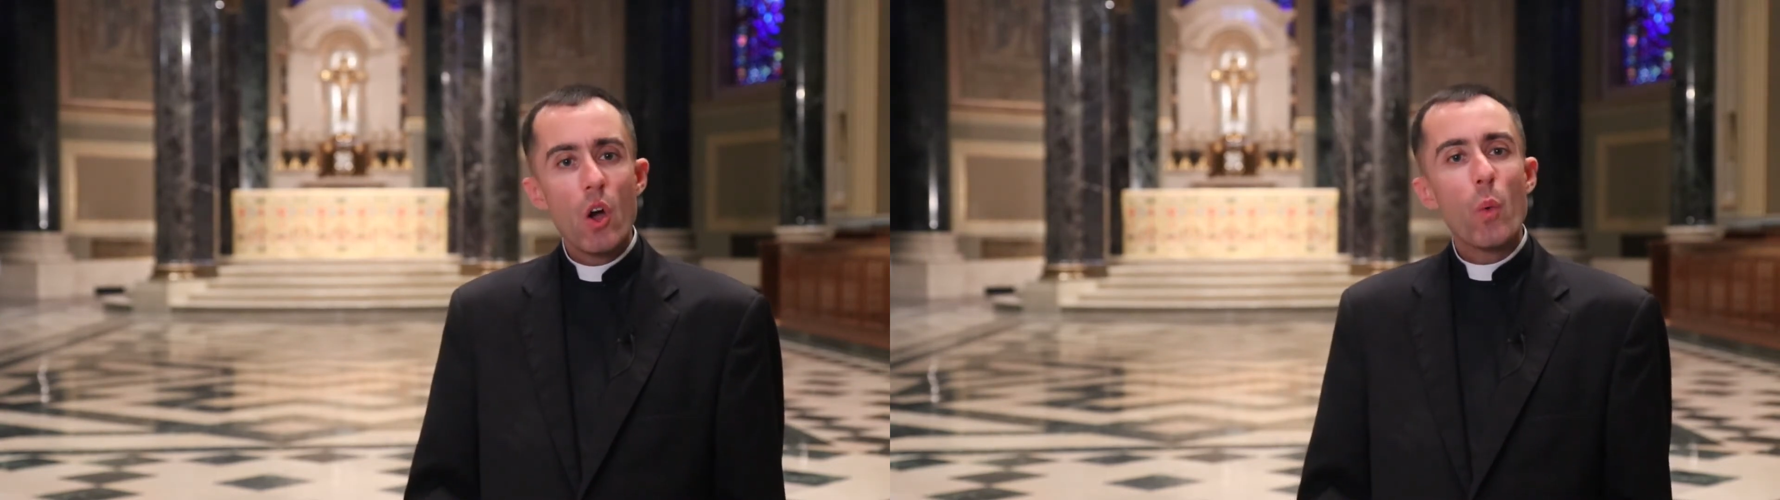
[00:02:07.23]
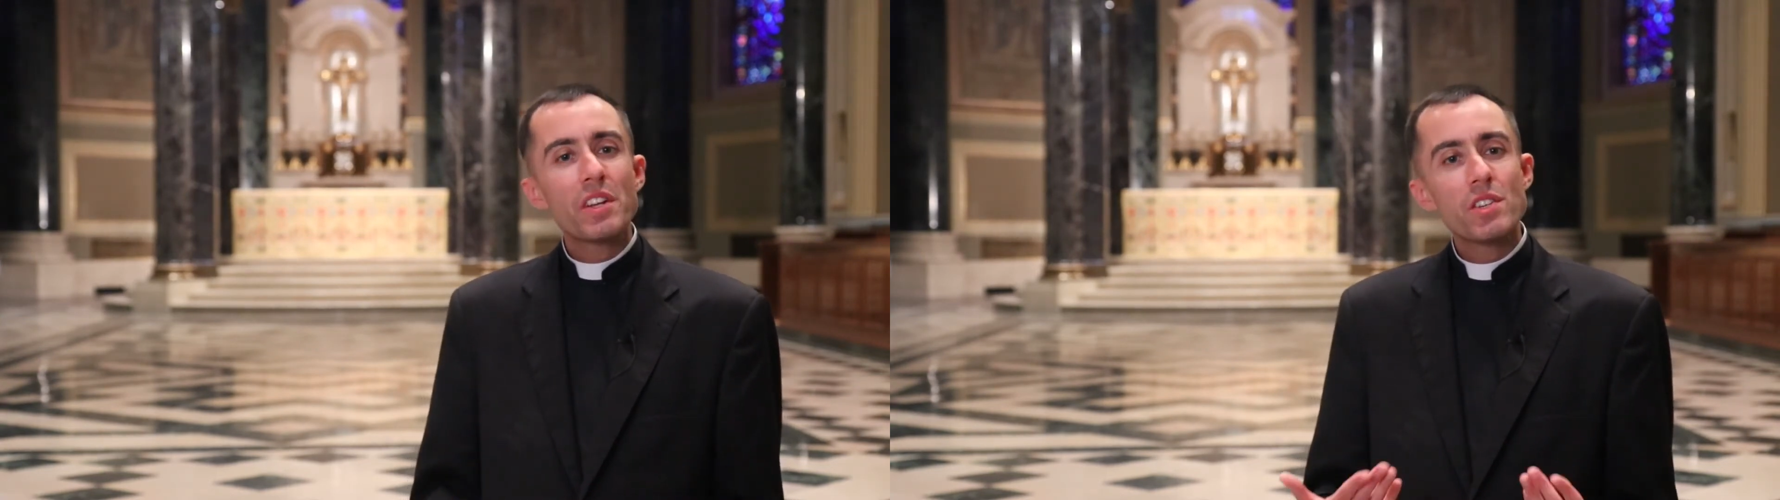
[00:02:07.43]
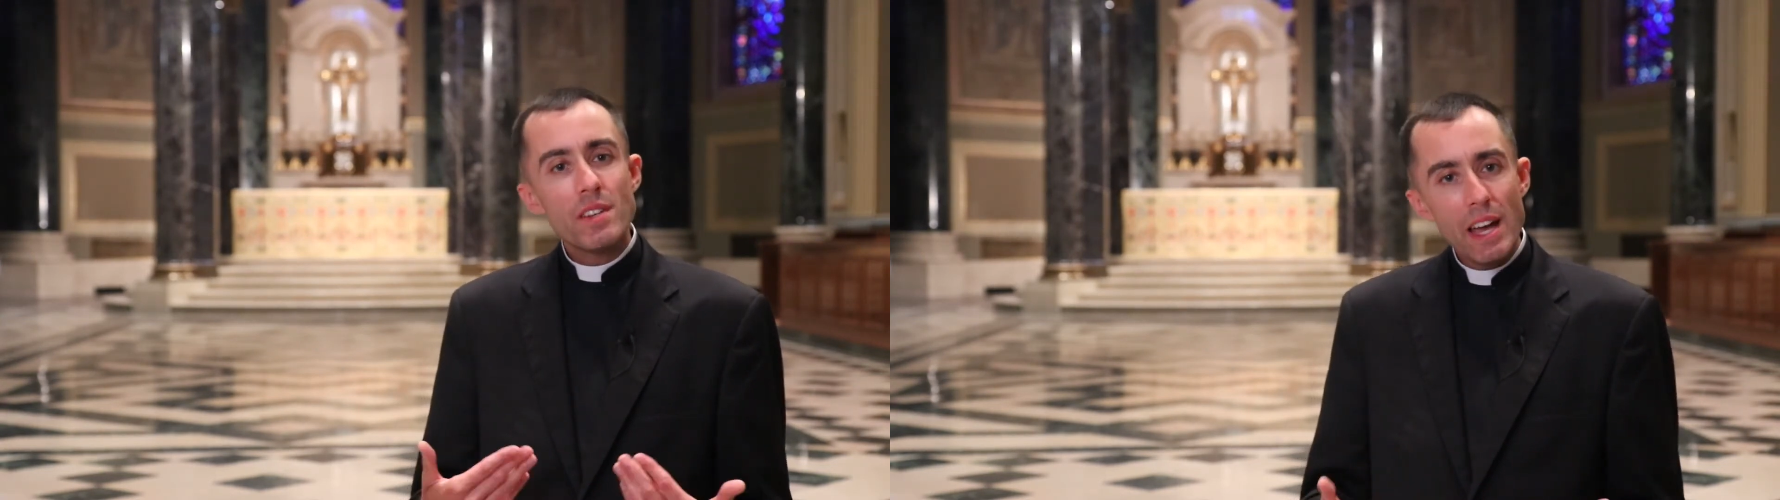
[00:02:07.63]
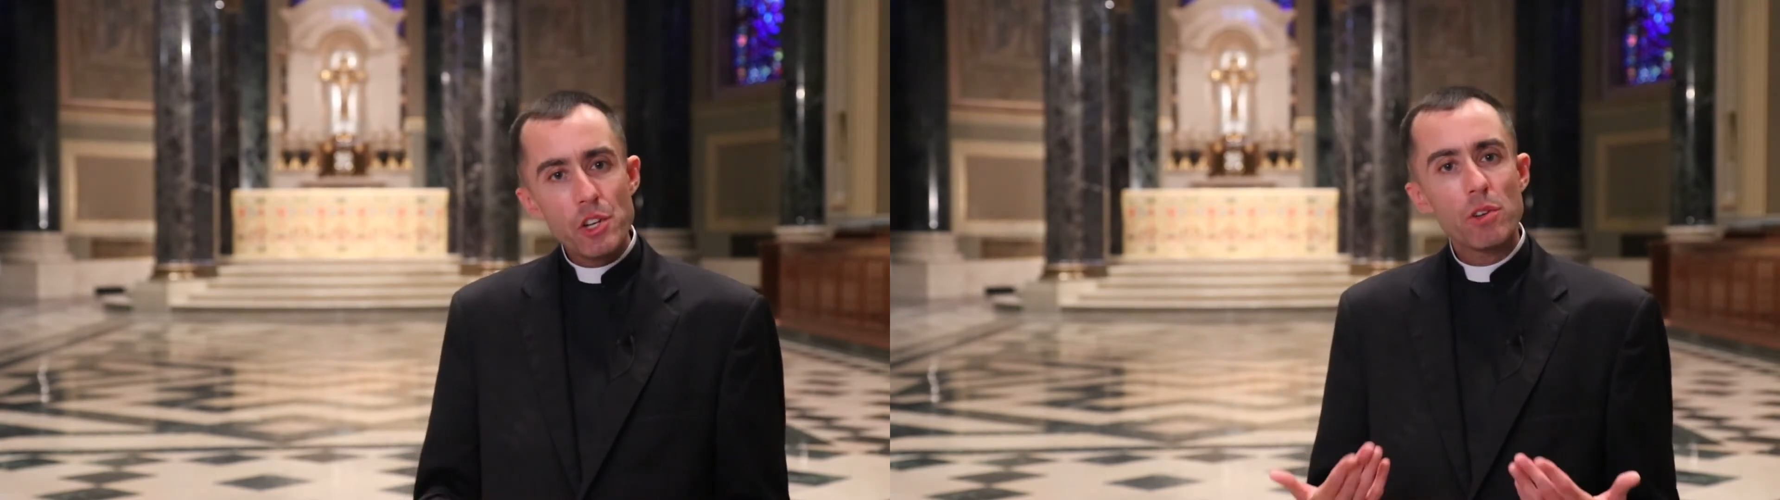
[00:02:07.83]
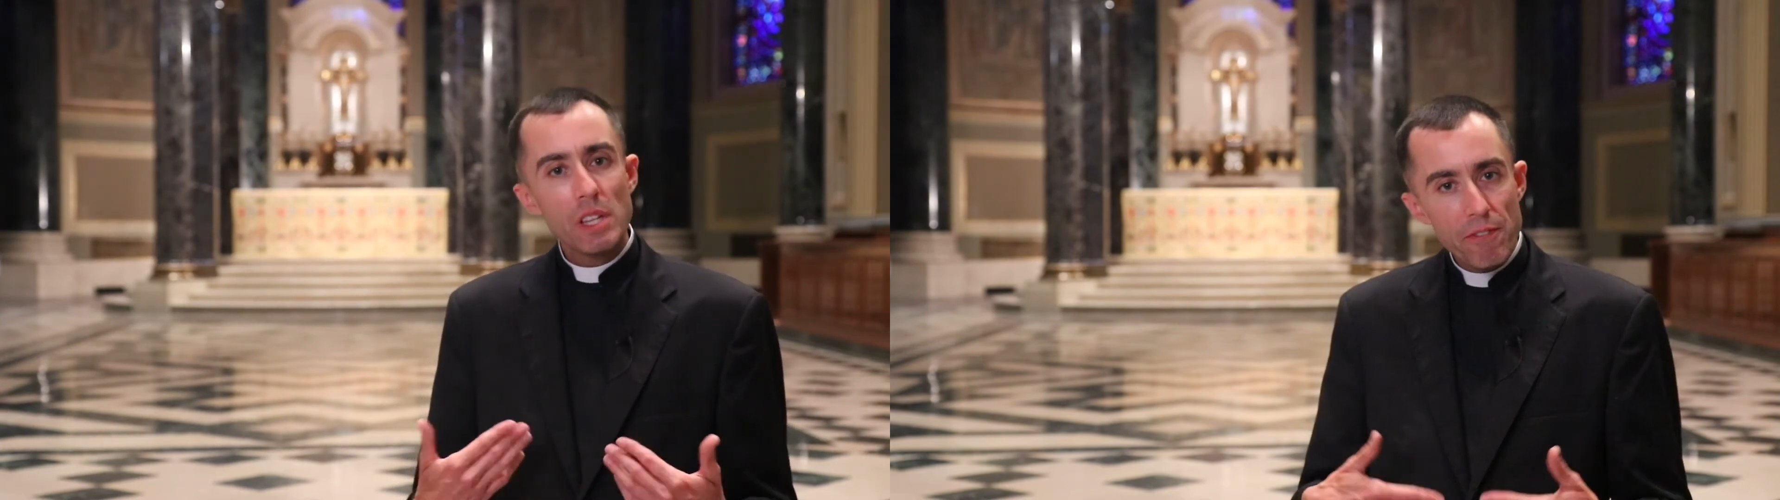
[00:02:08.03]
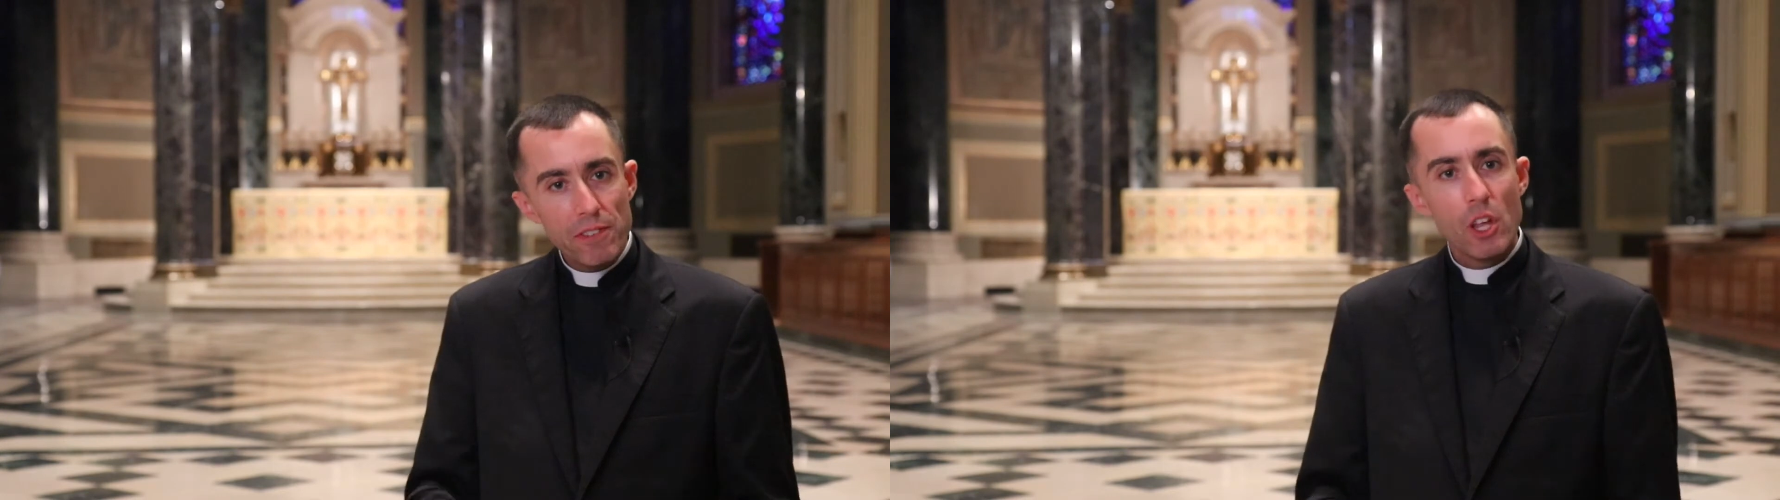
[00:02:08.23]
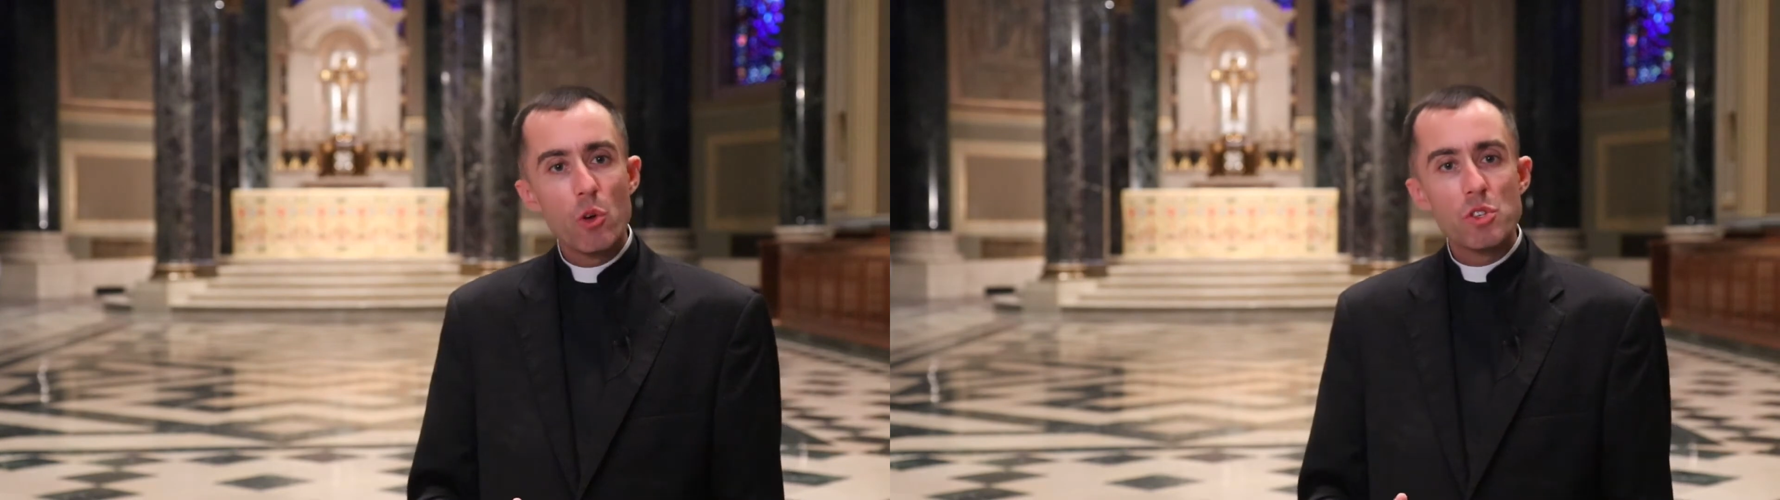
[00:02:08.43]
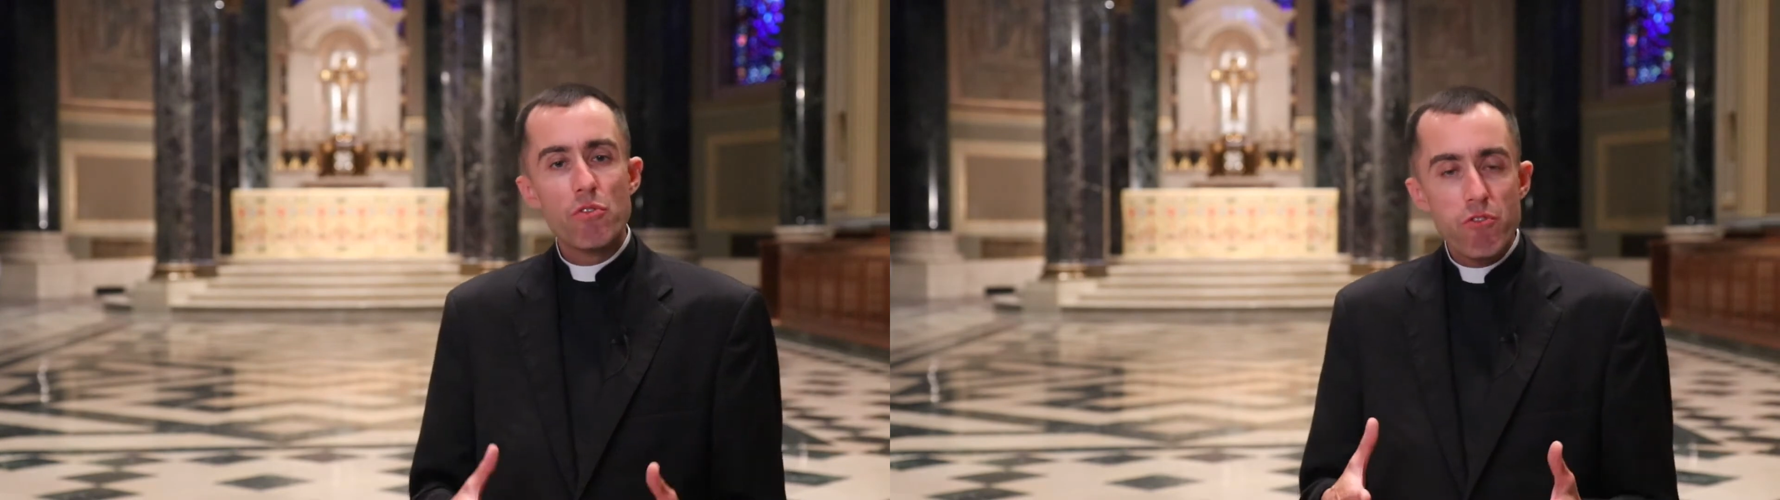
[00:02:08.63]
which naturally flows